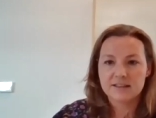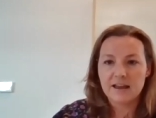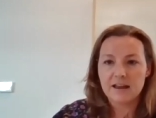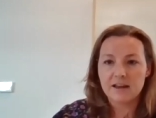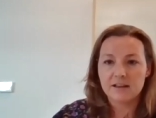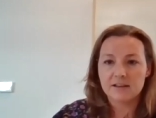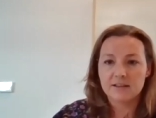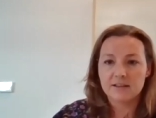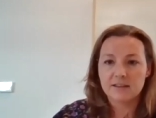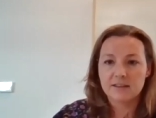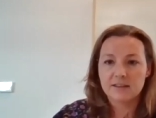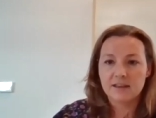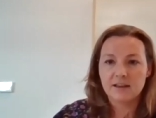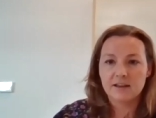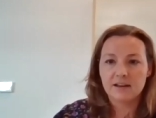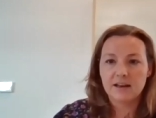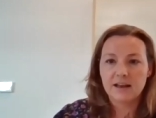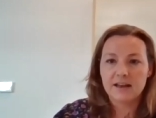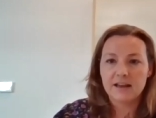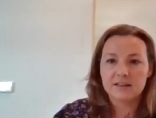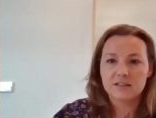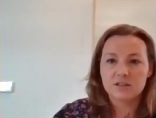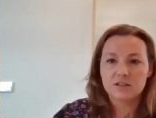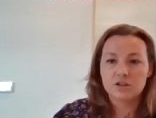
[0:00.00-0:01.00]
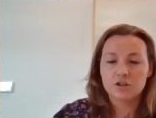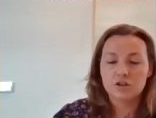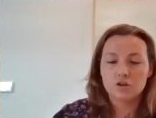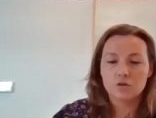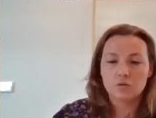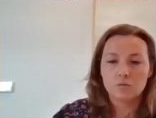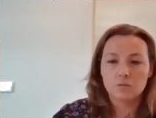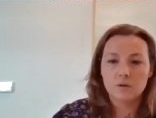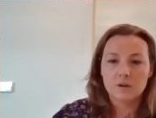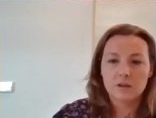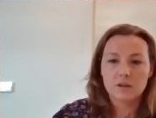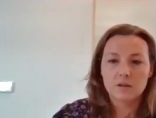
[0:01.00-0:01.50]
That, that had to do
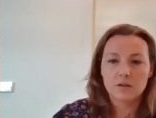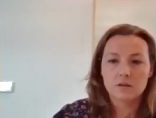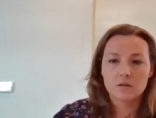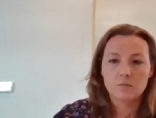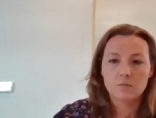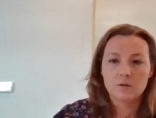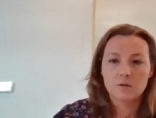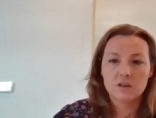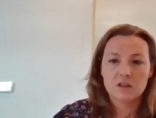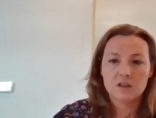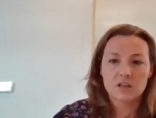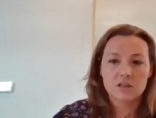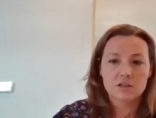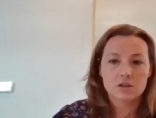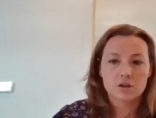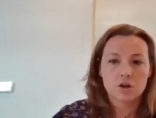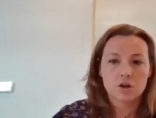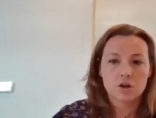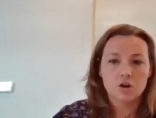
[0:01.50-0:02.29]
with, with this